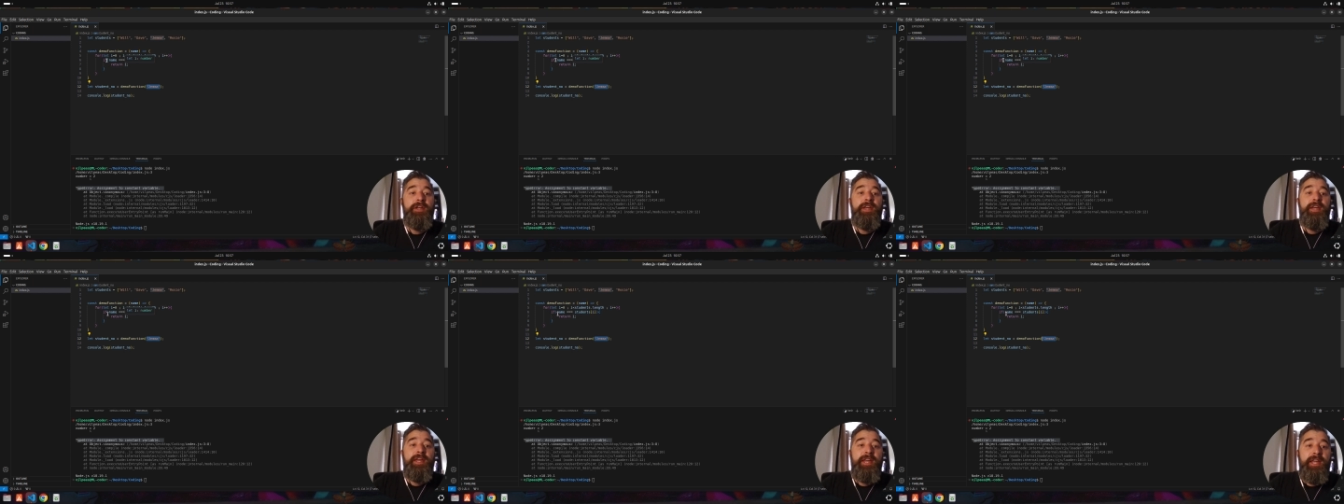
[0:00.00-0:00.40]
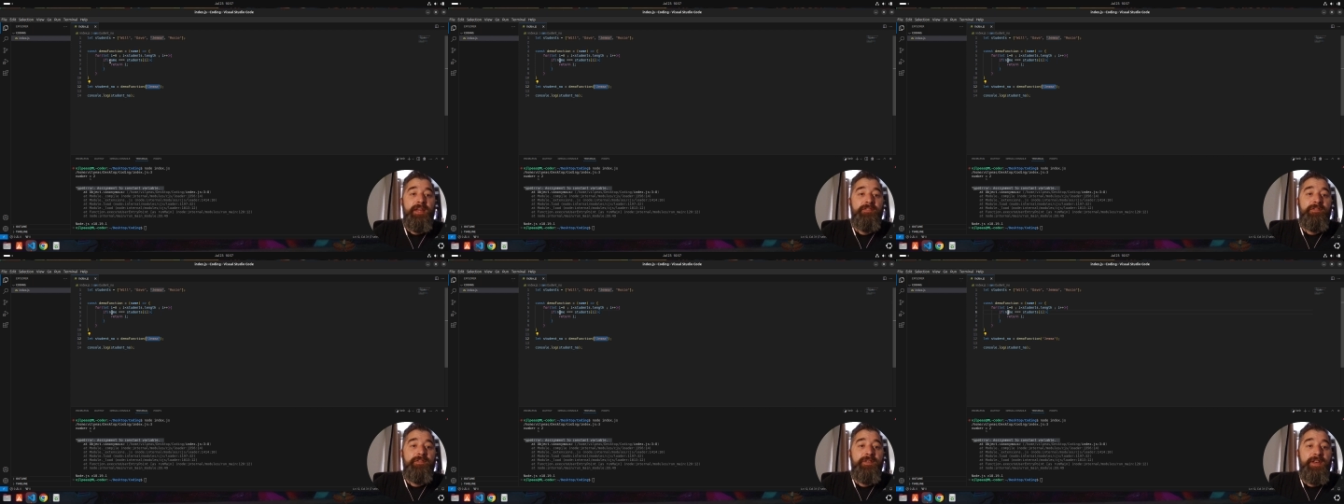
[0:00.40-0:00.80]

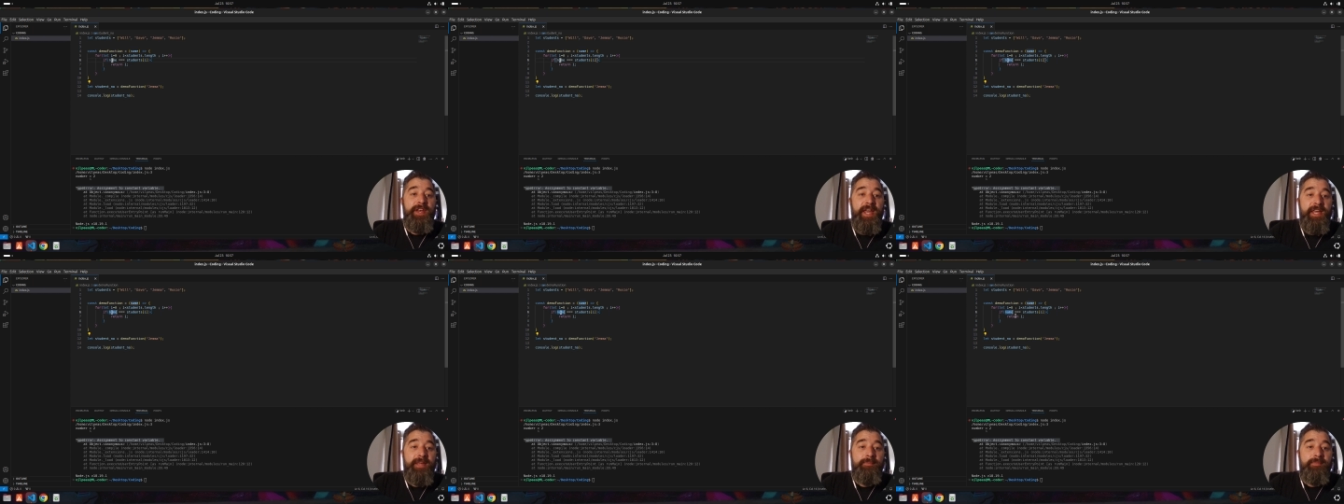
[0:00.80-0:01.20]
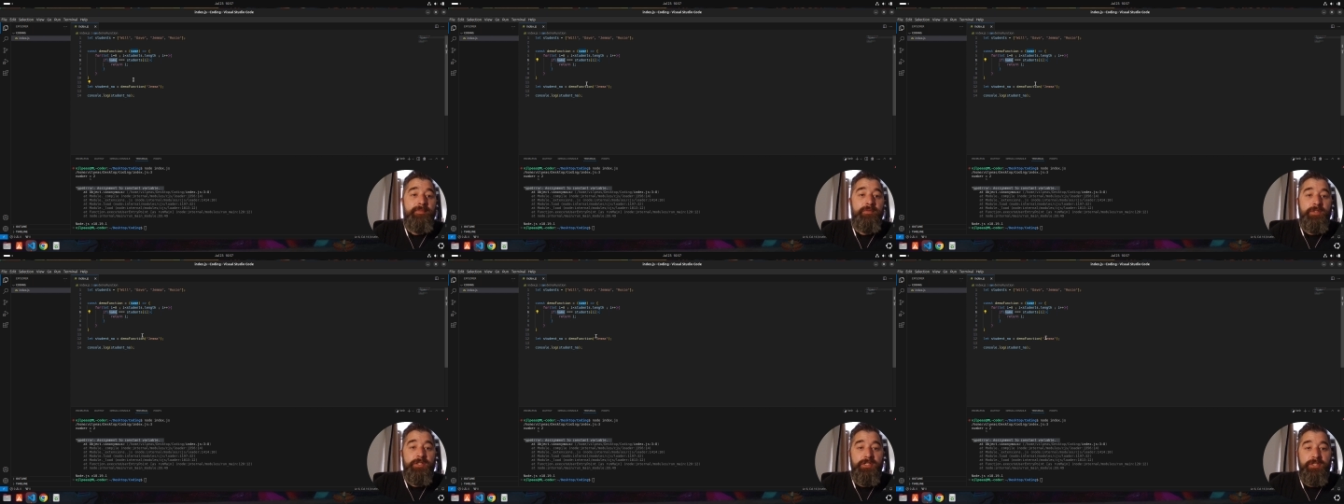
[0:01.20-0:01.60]
If name,
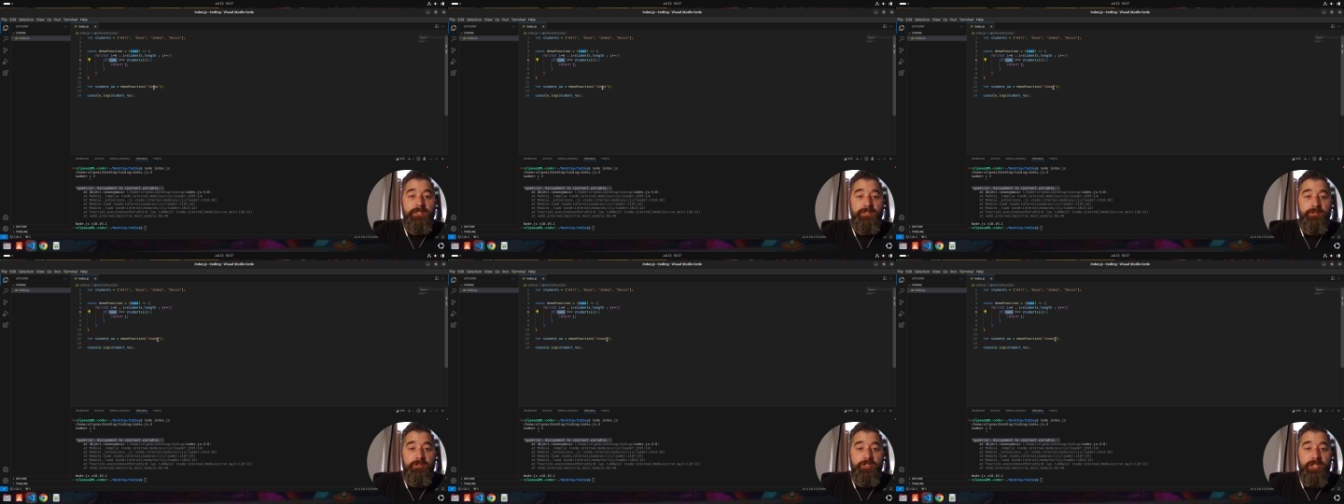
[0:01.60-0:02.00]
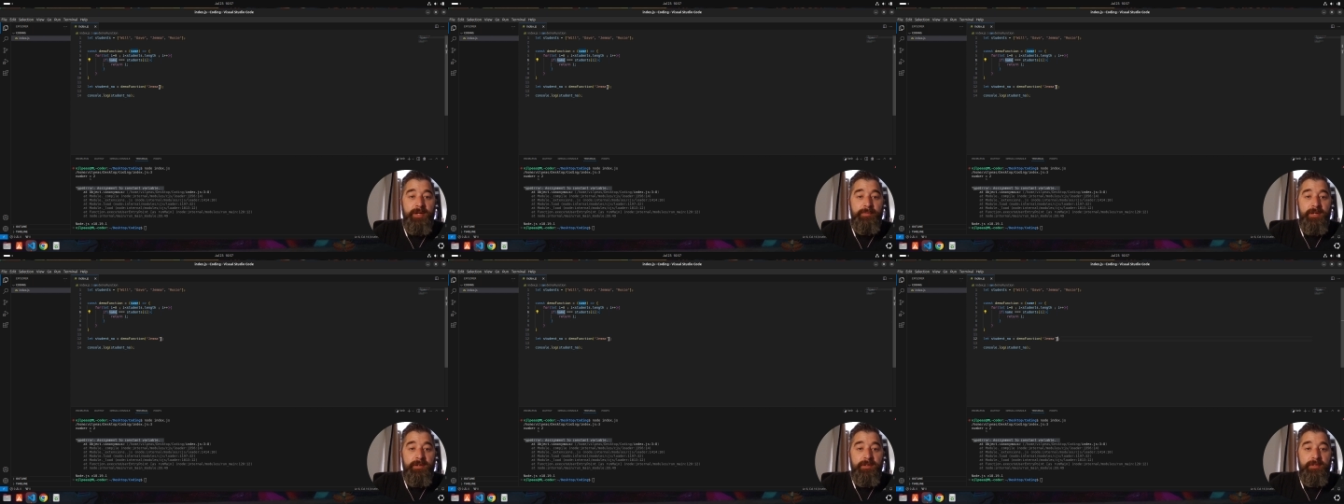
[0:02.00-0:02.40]
which is
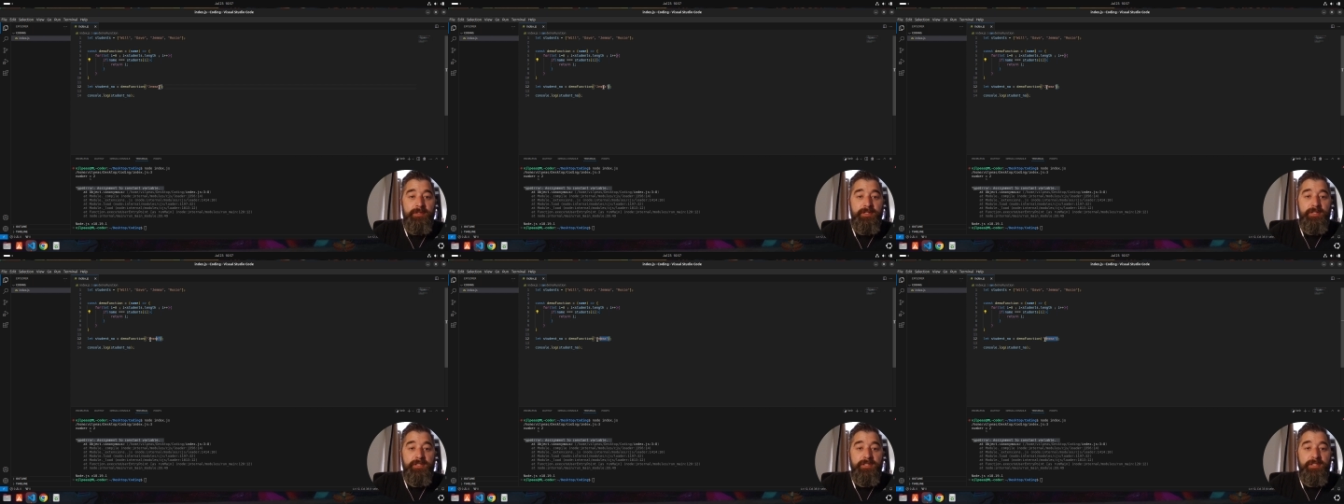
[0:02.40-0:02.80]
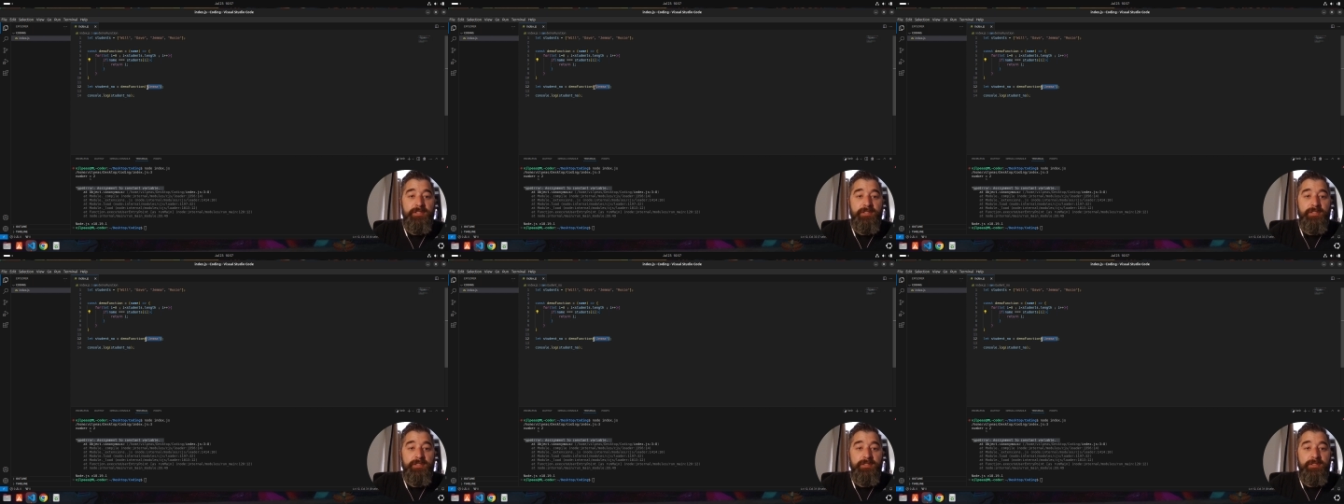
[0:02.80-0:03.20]
Gemma in this
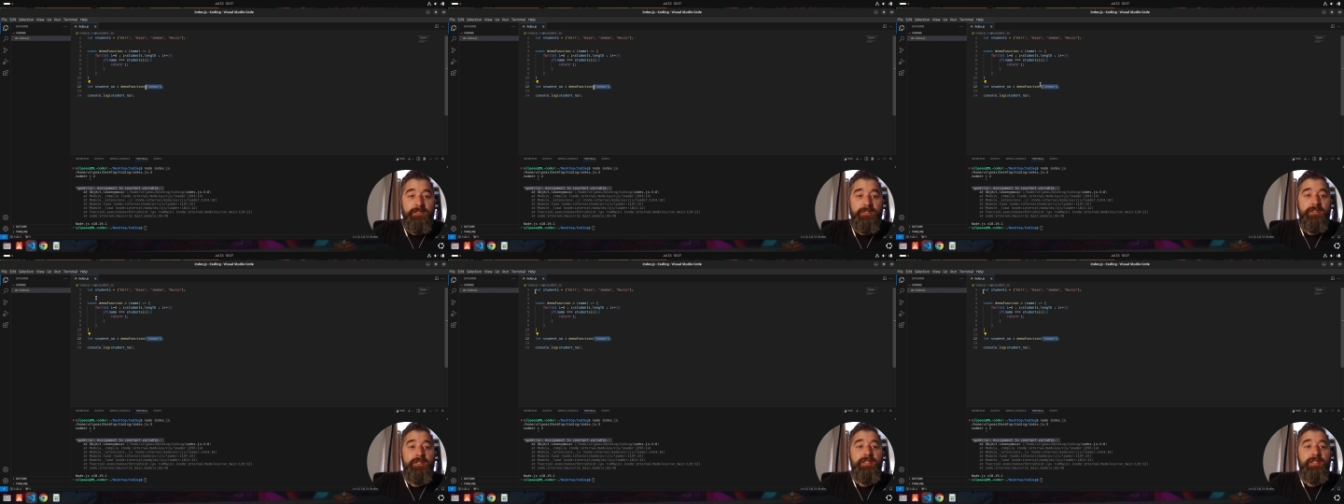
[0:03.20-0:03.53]
instance,